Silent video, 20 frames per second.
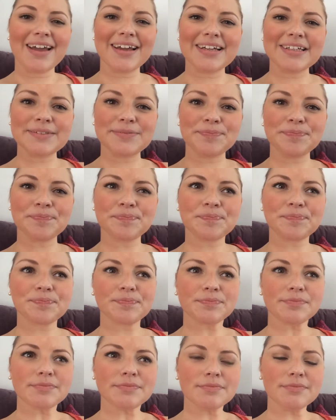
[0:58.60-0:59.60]
um,
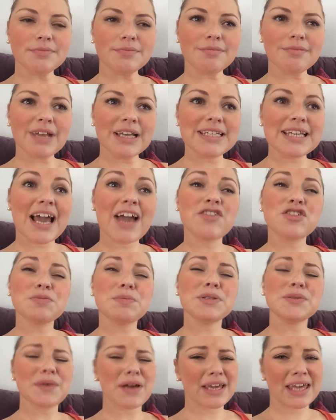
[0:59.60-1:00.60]
yeah, I've just
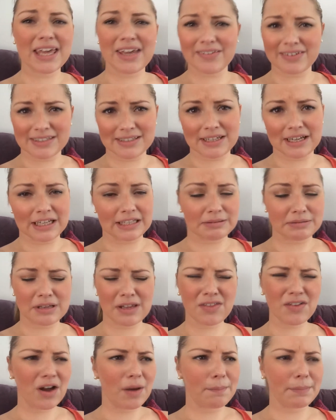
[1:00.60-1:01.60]
been to Ikea and because
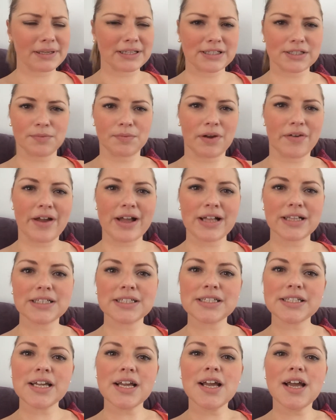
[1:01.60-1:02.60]
I thought I'd been somewhere
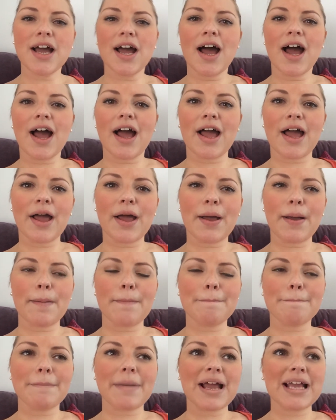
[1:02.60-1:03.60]
else.
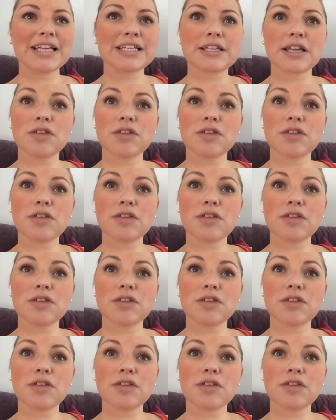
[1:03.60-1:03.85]
Um, it's